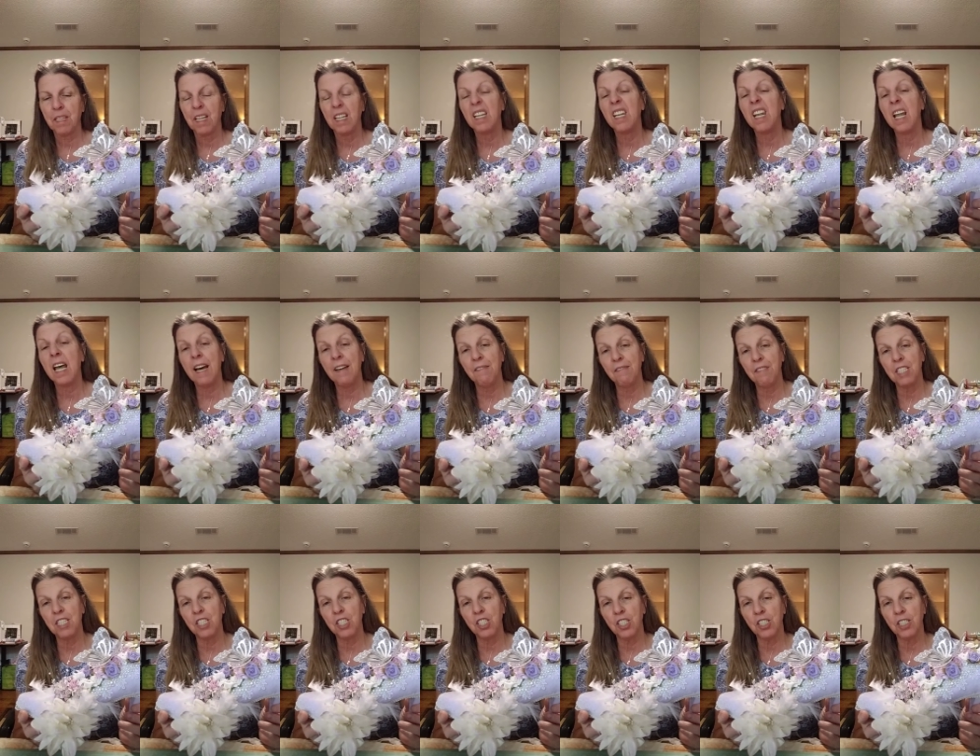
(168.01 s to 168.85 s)

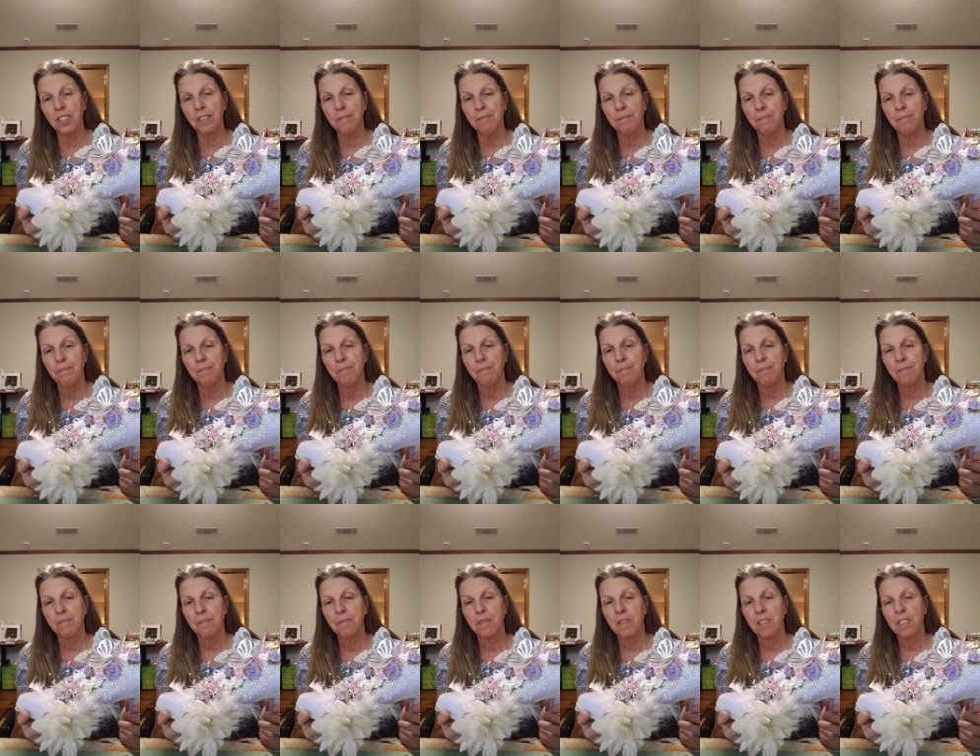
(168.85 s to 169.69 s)
lavender,
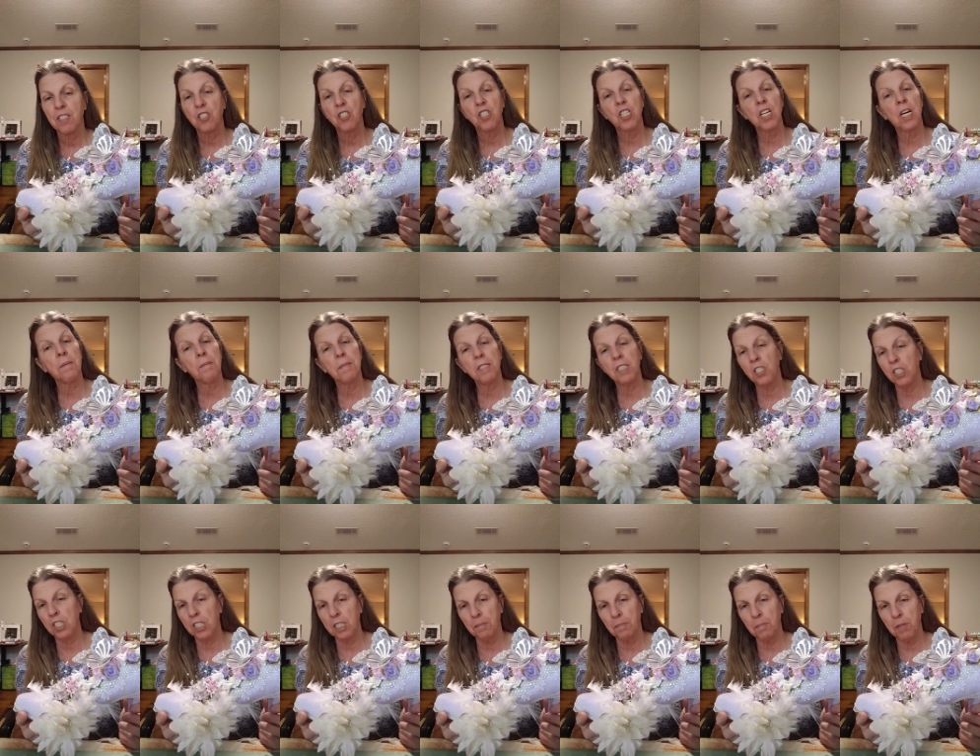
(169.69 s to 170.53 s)
Shabby
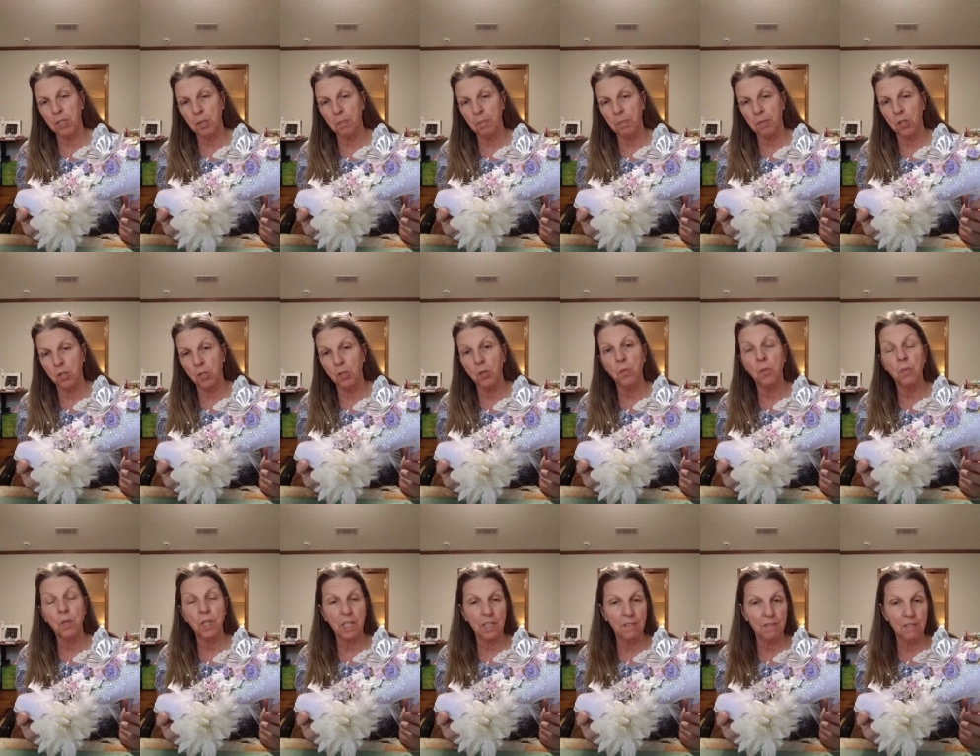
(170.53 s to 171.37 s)
Chic purple,
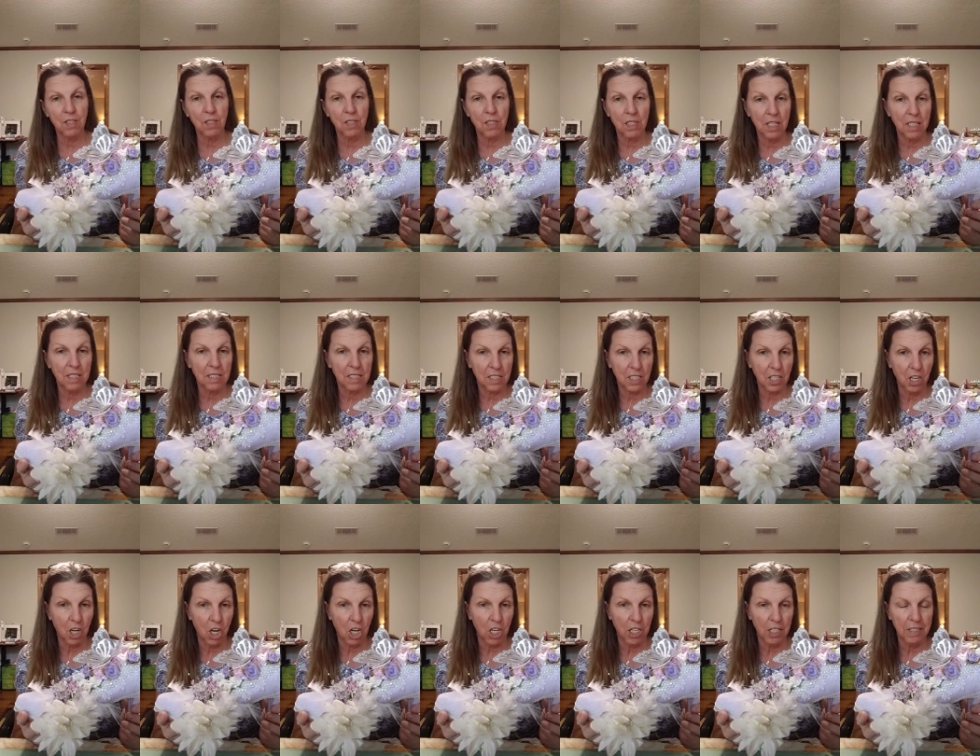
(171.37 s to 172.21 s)
whatever you'd like to
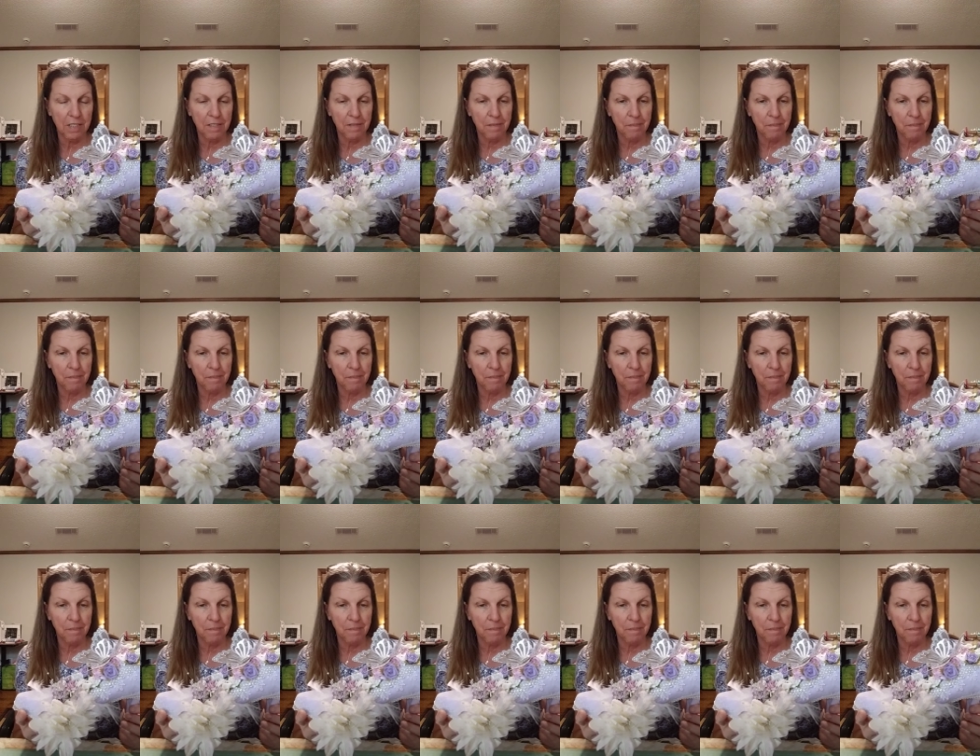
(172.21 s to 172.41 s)
call it.